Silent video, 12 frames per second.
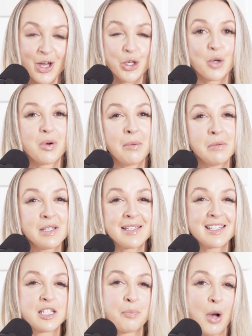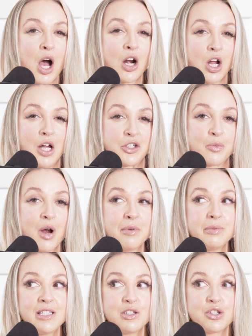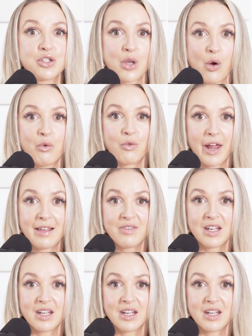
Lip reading: You're probably spot on. You're probably so right